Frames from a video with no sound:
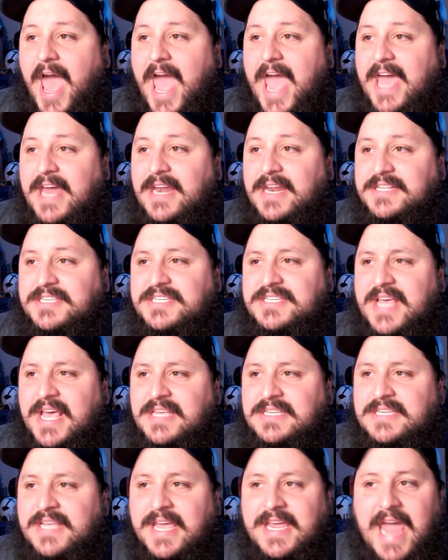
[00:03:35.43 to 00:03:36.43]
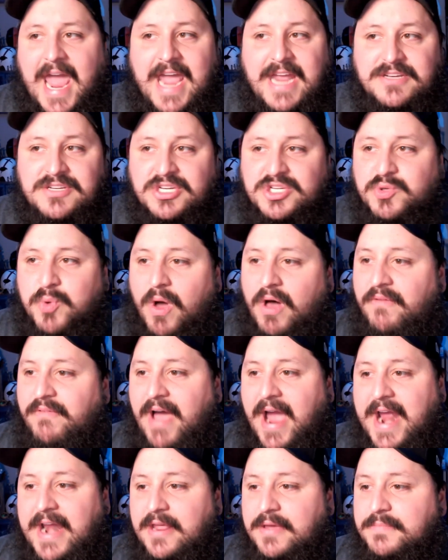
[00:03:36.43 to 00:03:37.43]
And it says like eight to 12
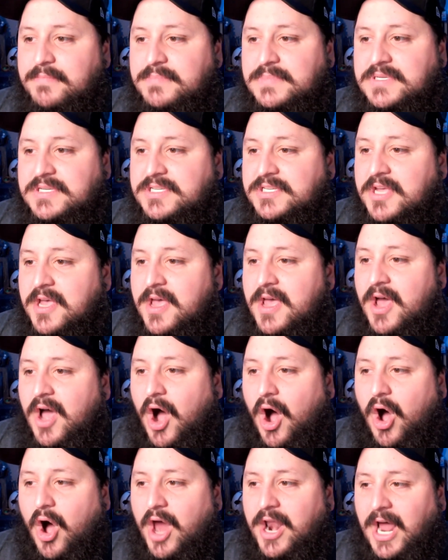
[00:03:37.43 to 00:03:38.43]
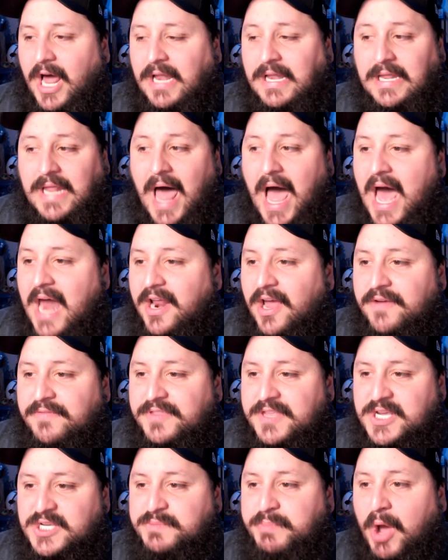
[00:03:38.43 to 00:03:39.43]
items on a lot of
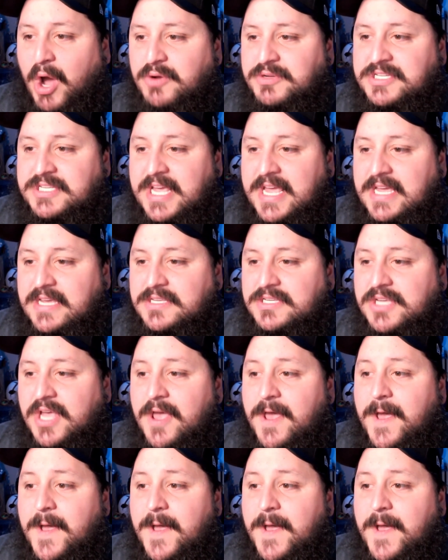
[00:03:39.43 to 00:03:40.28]
these postings